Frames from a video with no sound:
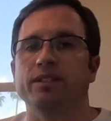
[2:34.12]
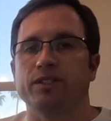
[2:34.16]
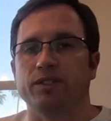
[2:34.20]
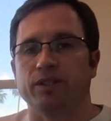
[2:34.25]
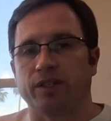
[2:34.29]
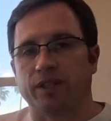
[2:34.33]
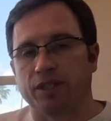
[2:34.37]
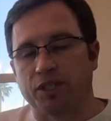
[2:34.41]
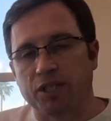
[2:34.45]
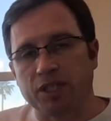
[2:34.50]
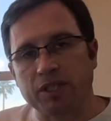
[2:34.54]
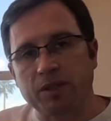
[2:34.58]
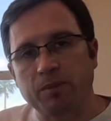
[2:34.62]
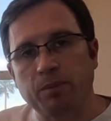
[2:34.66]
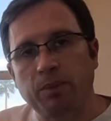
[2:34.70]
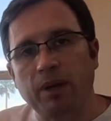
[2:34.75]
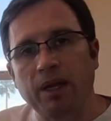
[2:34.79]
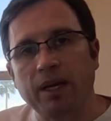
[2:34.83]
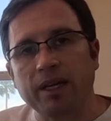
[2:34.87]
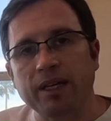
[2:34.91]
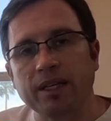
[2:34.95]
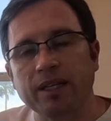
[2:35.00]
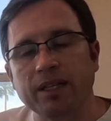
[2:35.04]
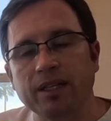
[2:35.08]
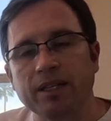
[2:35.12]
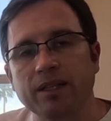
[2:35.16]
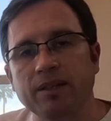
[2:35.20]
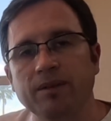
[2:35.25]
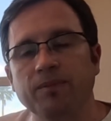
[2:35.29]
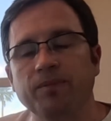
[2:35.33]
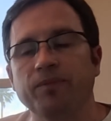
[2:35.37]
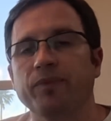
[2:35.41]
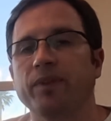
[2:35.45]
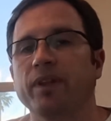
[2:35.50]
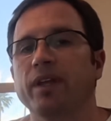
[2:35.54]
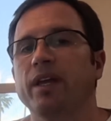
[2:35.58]
You can just plug it
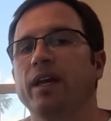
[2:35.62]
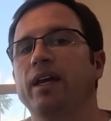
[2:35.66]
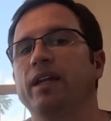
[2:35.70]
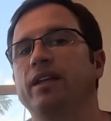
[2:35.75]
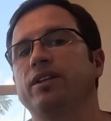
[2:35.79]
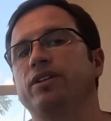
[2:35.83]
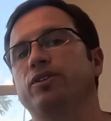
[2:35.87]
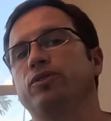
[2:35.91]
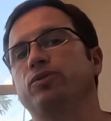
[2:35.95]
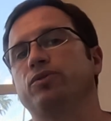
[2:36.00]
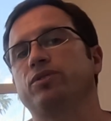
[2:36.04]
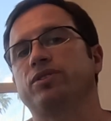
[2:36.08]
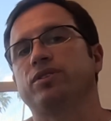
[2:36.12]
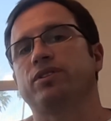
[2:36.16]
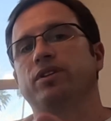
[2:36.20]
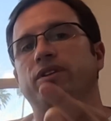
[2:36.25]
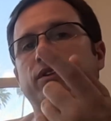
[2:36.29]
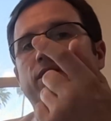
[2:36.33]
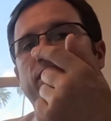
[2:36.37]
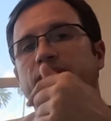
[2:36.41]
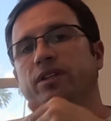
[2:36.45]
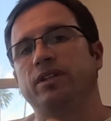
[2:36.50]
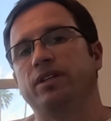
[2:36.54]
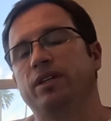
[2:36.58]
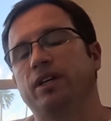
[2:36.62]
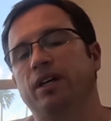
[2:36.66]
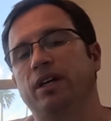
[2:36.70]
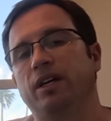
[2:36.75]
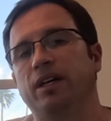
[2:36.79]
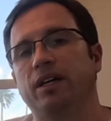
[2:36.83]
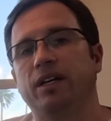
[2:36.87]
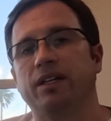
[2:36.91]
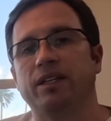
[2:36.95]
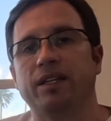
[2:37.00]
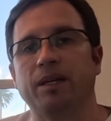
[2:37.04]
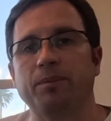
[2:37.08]
in and use the
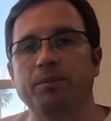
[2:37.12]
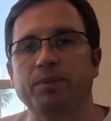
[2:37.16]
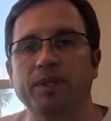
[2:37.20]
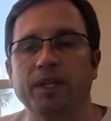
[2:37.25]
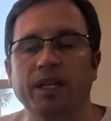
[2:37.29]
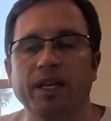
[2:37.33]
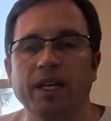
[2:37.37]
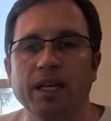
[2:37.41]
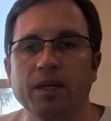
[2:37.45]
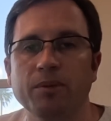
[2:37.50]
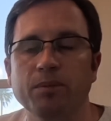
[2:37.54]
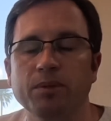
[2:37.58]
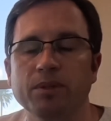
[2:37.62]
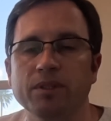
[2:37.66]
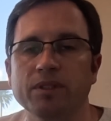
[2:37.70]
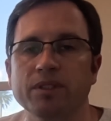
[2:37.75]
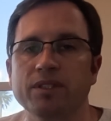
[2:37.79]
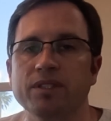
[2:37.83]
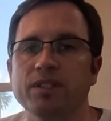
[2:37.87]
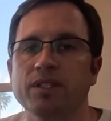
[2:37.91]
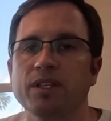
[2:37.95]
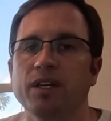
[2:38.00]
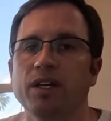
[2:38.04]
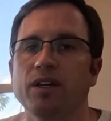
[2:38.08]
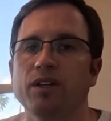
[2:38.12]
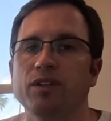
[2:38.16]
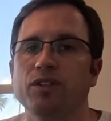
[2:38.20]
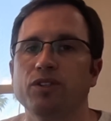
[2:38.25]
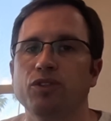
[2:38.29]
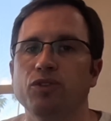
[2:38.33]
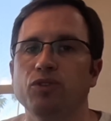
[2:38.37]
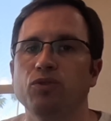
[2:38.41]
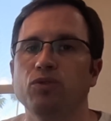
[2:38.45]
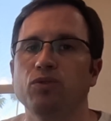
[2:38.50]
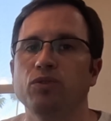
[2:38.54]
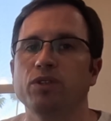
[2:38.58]
adapter cables
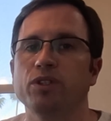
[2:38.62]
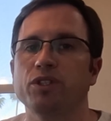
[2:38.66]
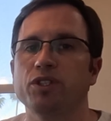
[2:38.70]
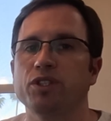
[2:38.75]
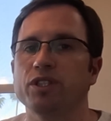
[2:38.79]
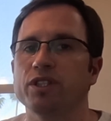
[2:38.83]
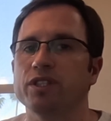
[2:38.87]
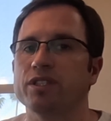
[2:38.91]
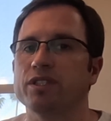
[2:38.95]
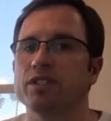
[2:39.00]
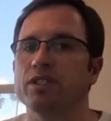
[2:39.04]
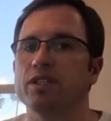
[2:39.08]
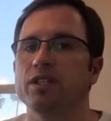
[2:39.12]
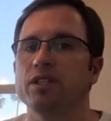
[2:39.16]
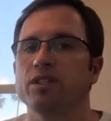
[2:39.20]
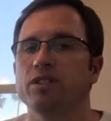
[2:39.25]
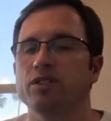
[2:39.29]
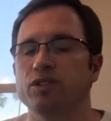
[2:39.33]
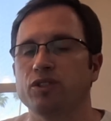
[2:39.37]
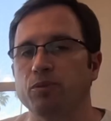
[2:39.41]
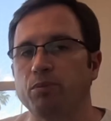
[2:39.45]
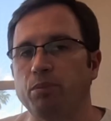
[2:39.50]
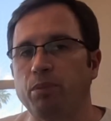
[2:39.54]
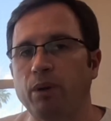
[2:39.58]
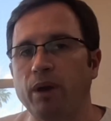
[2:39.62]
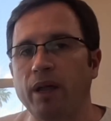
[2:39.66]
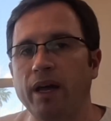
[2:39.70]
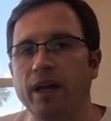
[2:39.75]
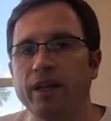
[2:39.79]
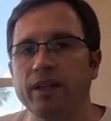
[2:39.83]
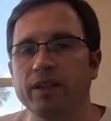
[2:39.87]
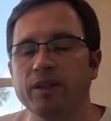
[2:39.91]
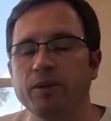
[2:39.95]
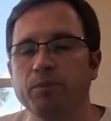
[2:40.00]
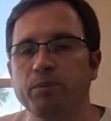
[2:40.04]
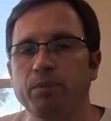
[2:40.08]
to just
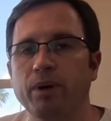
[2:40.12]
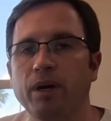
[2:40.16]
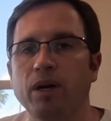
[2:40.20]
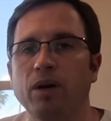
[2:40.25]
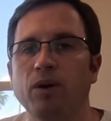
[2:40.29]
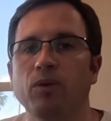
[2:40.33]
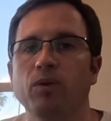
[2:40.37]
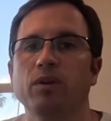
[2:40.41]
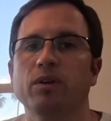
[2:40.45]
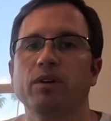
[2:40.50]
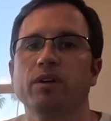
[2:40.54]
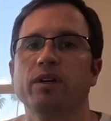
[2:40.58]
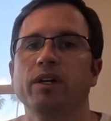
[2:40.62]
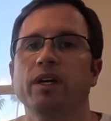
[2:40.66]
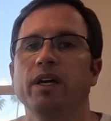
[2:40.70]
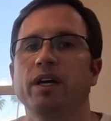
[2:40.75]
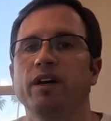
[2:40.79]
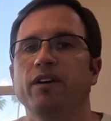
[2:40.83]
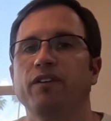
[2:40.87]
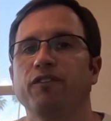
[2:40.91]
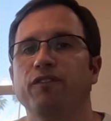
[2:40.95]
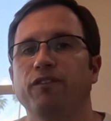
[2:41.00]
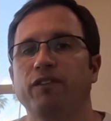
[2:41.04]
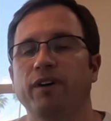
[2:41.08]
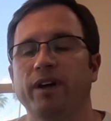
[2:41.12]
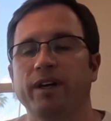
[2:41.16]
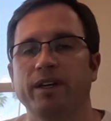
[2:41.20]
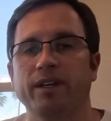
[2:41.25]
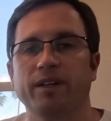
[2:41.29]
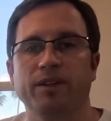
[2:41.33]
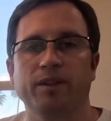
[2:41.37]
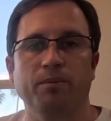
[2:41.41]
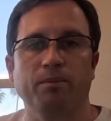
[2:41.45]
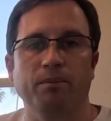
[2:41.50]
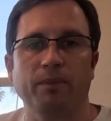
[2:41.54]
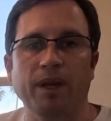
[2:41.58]
supply the power
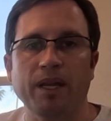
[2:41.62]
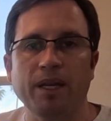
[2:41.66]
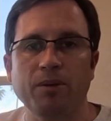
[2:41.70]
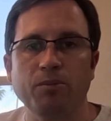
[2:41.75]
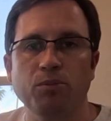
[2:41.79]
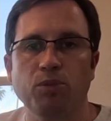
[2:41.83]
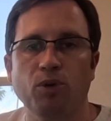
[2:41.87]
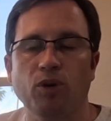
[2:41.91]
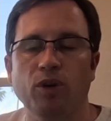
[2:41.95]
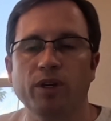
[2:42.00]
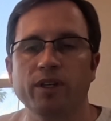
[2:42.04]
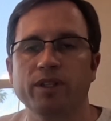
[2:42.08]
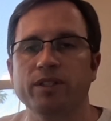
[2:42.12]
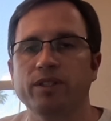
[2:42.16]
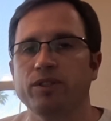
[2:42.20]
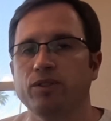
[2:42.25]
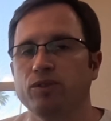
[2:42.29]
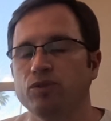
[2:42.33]
via the main board.